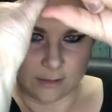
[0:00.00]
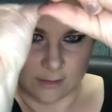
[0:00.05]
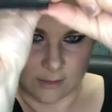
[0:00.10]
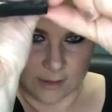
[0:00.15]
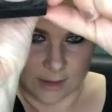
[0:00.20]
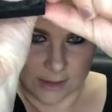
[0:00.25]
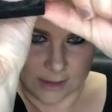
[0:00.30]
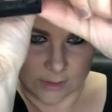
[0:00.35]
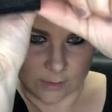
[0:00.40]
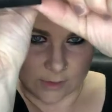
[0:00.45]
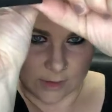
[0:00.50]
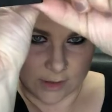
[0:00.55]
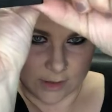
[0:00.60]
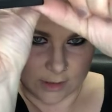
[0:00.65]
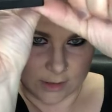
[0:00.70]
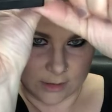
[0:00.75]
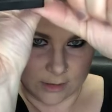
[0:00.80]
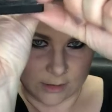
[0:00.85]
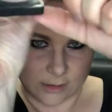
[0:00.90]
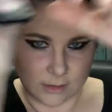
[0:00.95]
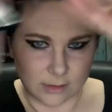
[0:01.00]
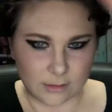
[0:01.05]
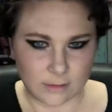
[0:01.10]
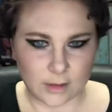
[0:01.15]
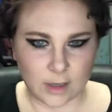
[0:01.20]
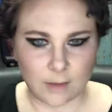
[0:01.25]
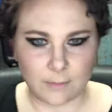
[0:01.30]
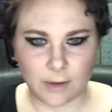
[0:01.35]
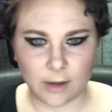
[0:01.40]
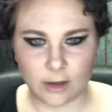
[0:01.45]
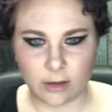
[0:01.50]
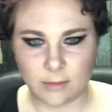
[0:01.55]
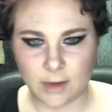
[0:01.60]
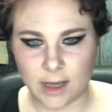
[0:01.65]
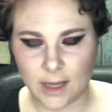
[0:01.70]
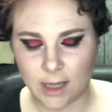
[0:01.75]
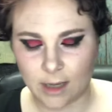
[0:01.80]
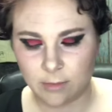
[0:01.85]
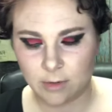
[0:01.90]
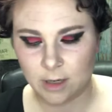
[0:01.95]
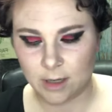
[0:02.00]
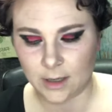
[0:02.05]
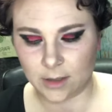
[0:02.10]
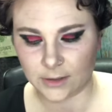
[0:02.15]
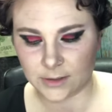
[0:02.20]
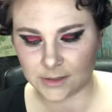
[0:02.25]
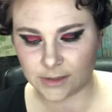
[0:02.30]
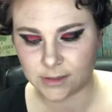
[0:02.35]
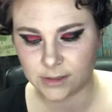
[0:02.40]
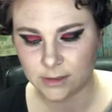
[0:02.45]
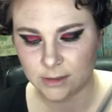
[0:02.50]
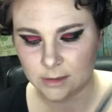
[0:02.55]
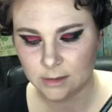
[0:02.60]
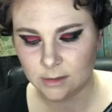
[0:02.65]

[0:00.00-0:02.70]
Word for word: this one, up under my eyebrows.